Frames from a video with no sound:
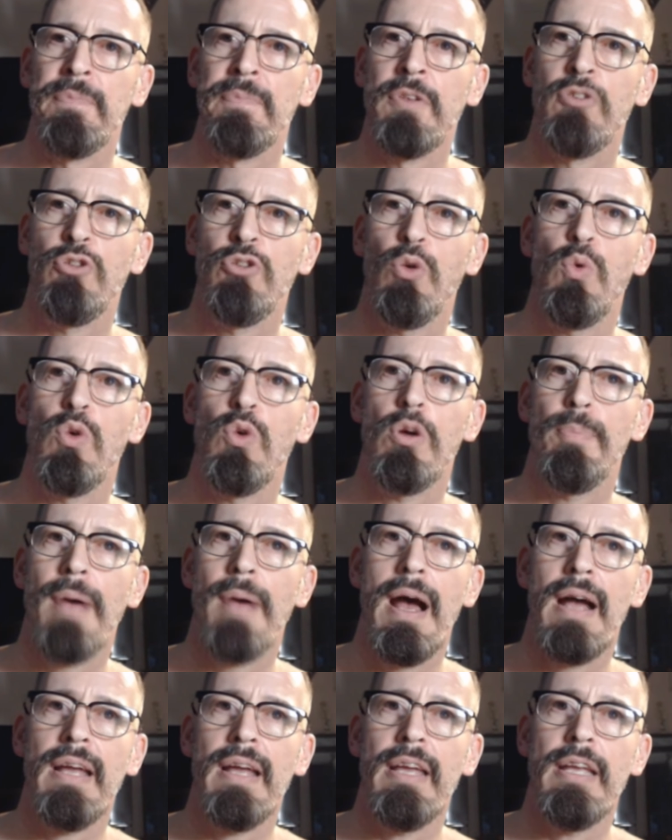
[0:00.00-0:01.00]
talk
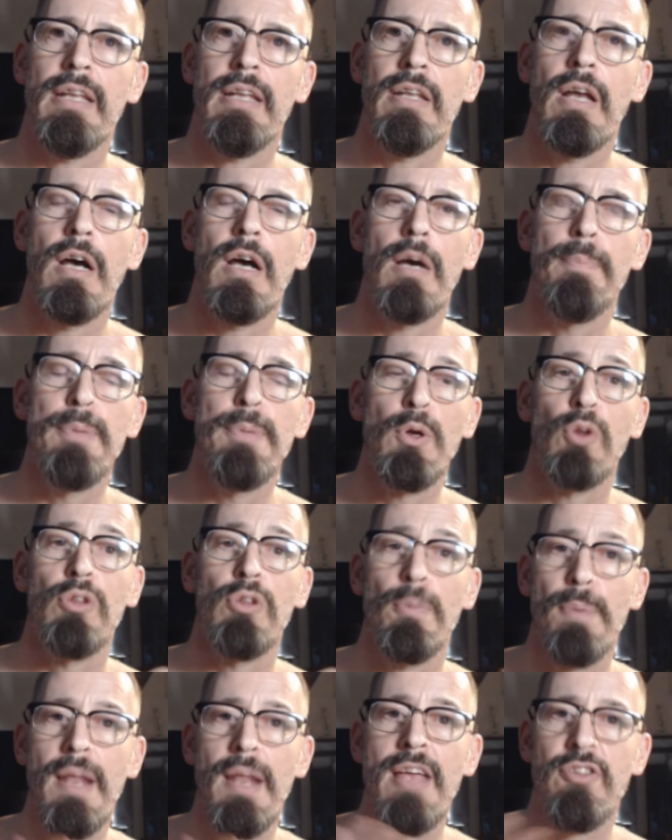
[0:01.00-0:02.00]
about in uh, Beyond the
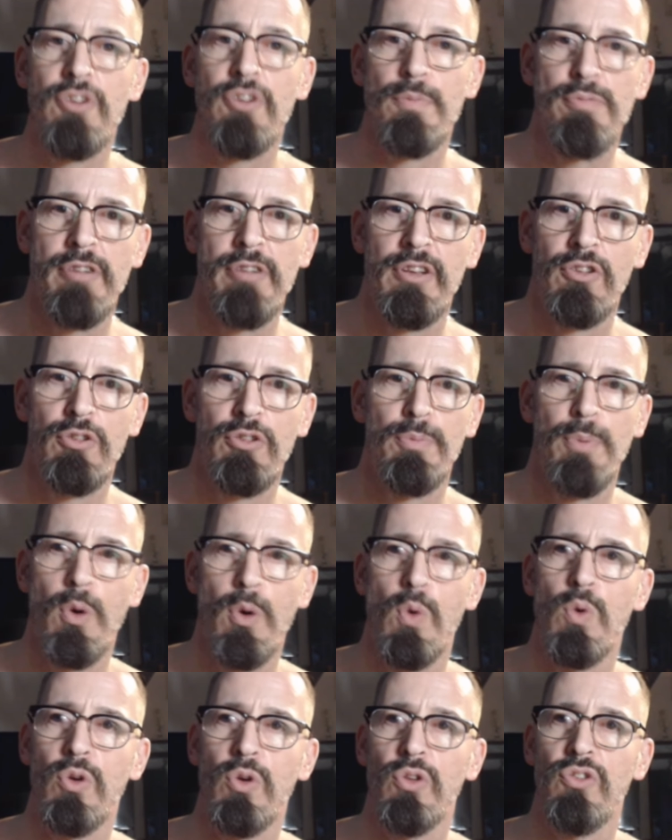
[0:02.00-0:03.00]
Pleasure
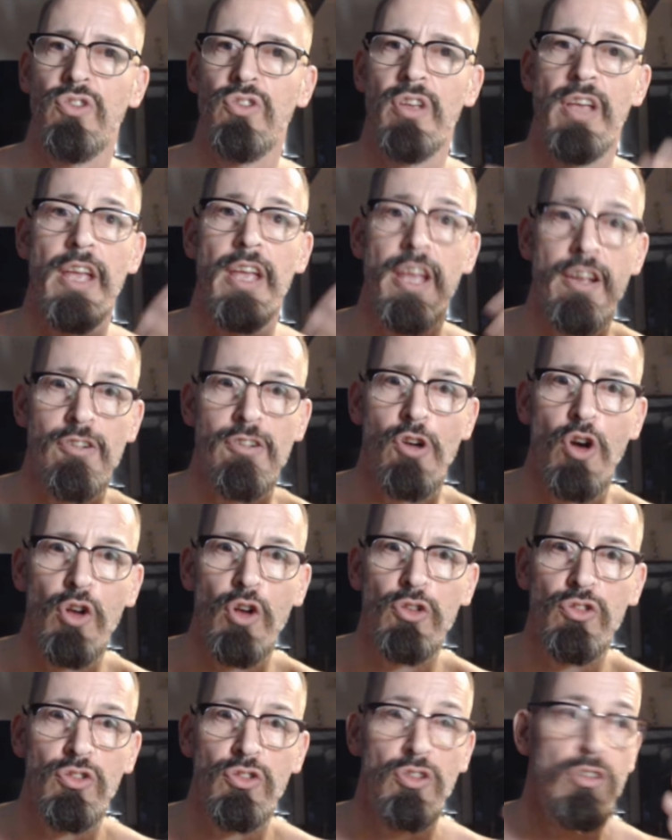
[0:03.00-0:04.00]
Principle was
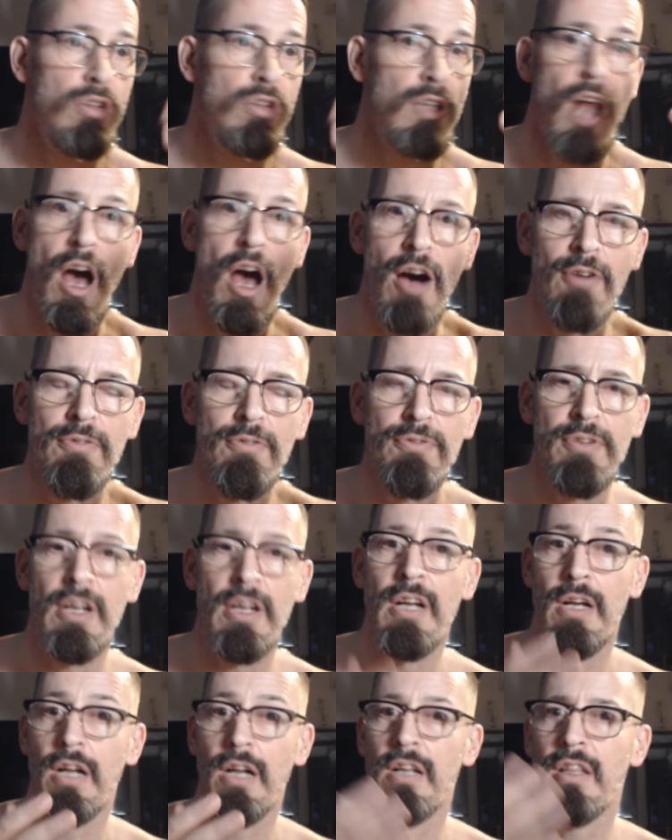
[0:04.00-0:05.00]
eros, love,
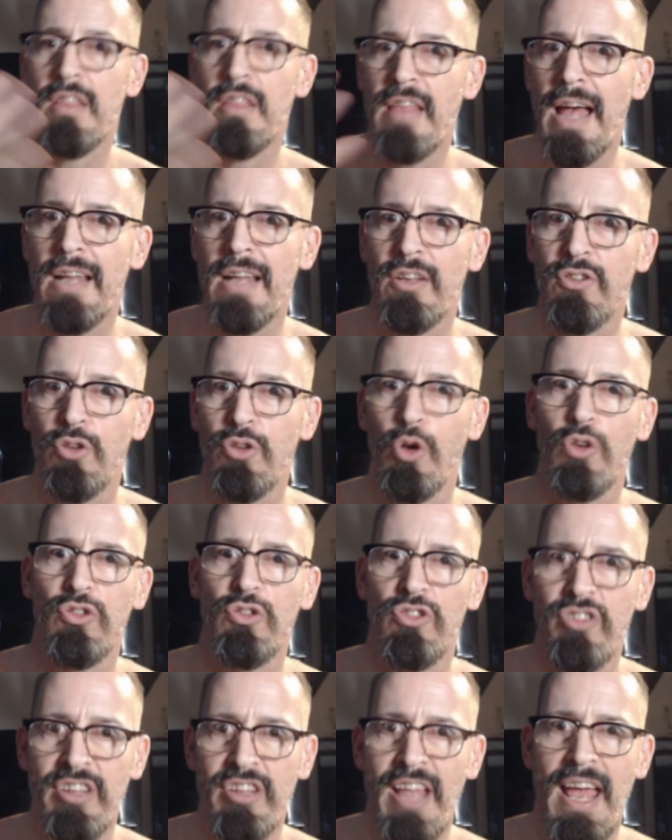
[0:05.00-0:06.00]
and thanatos,
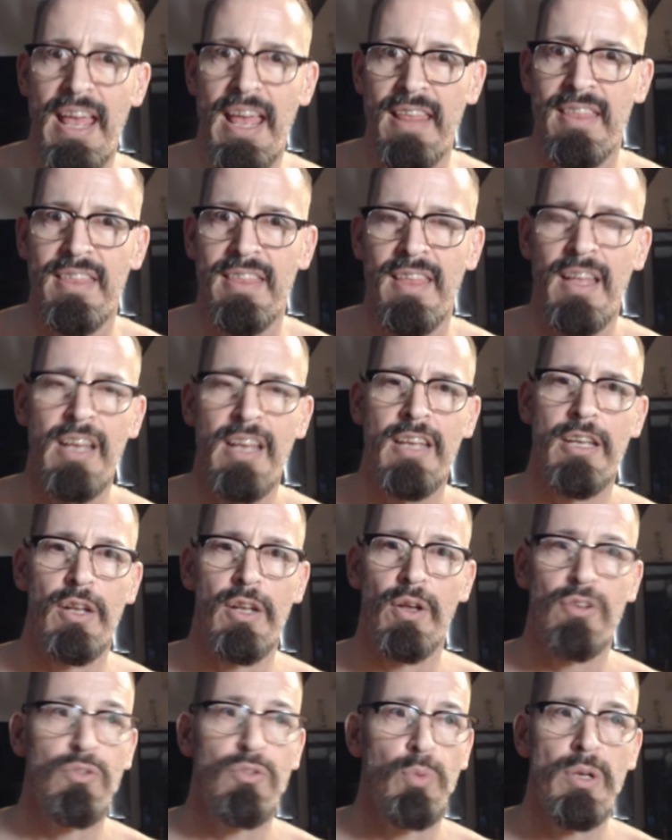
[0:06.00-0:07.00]
death. You
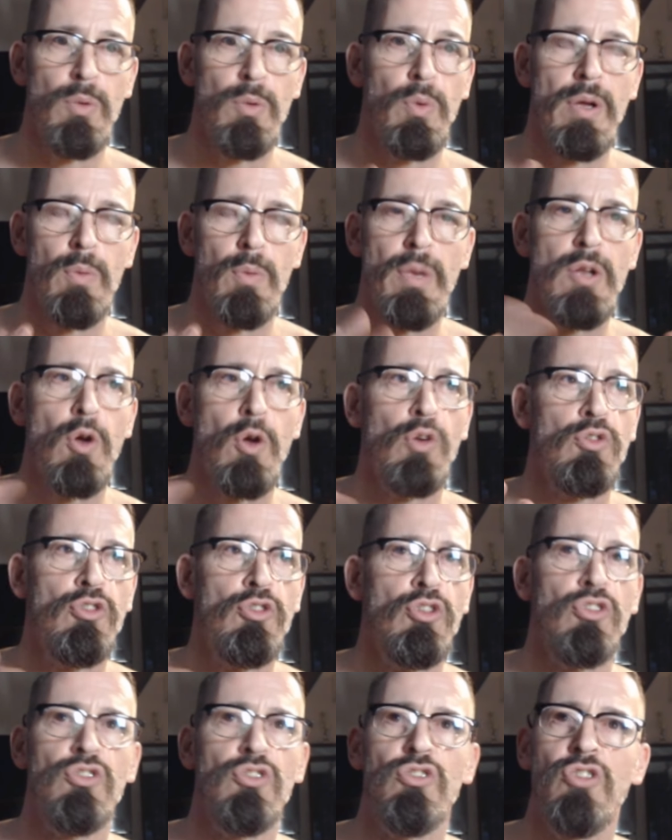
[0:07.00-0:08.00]
know, we, we're not
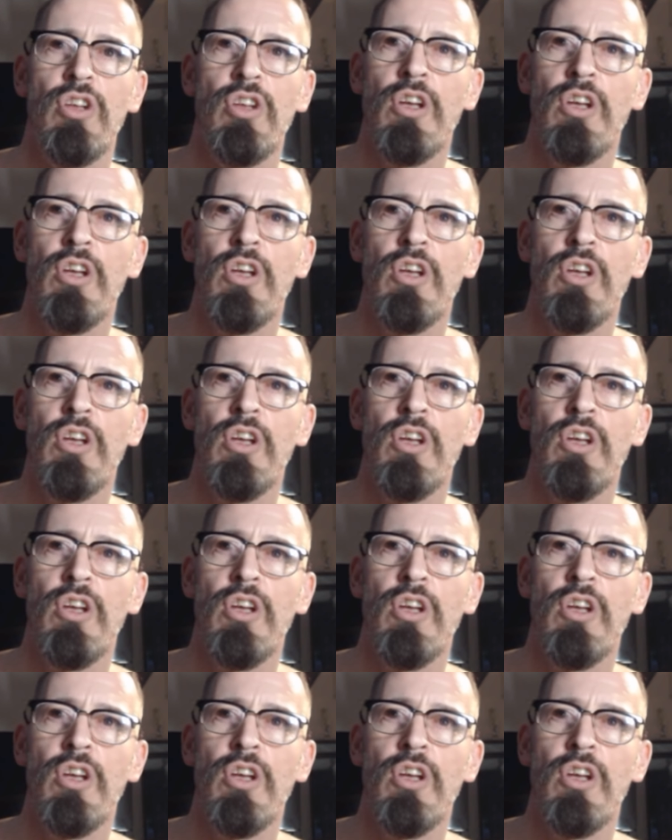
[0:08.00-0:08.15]
just,